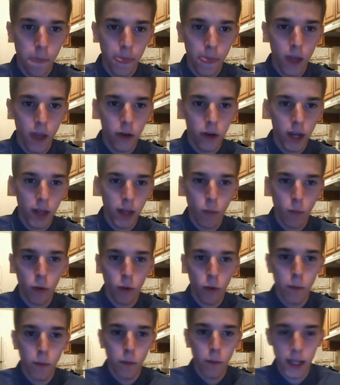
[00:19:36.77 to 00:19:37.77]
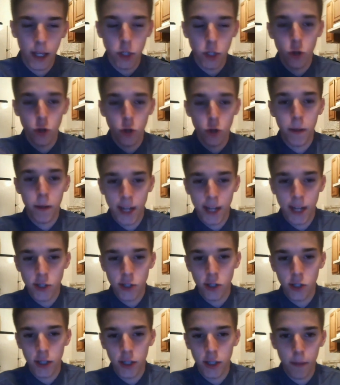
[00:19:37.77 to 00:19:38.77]
okay, the more money that you
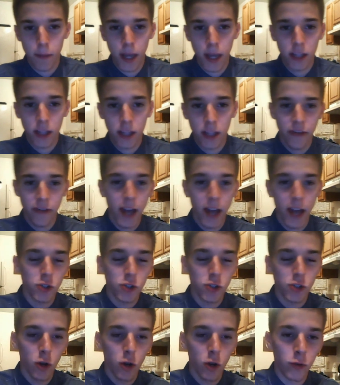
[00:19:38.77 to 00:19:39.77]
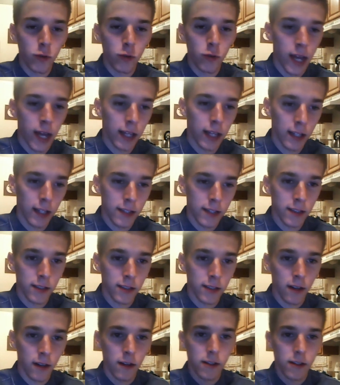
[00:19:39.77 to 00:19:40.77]
potentially can make. The faster you go through that list
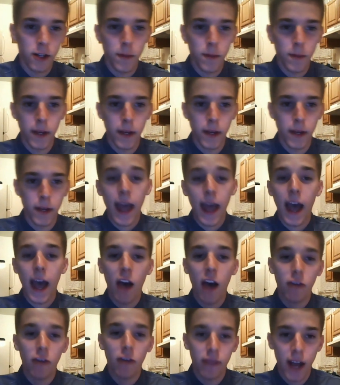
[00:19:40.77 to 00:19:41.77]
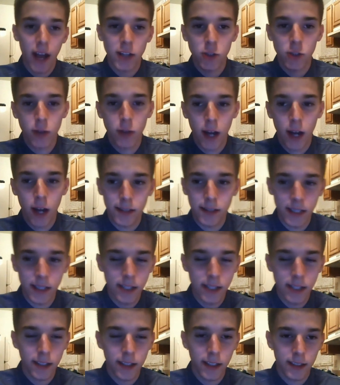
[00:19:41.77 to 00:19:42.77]
is going to determine how fast you kind of
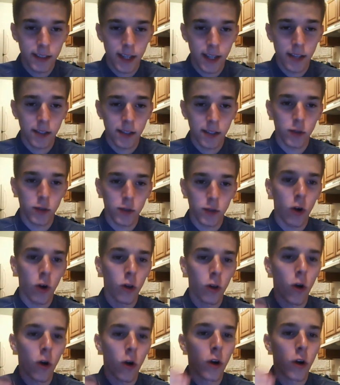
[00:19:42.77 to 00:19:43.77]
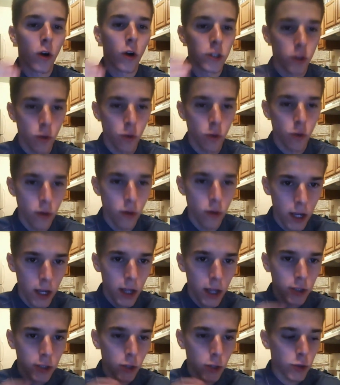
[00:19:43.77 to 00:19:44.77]
see success. It is all on you.
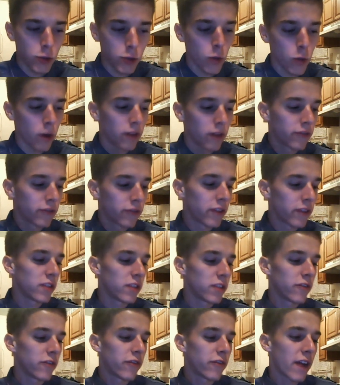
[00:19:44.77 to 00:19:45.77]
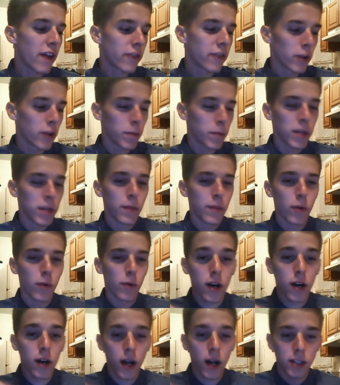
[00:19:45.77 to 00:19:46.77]
So 250 to 500
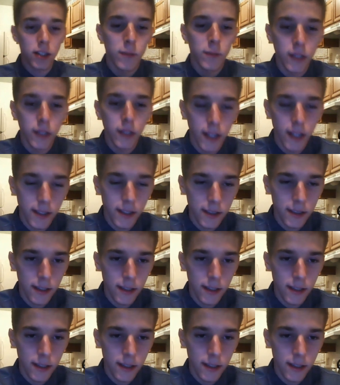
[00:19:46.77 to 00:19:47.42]
people, a customer list,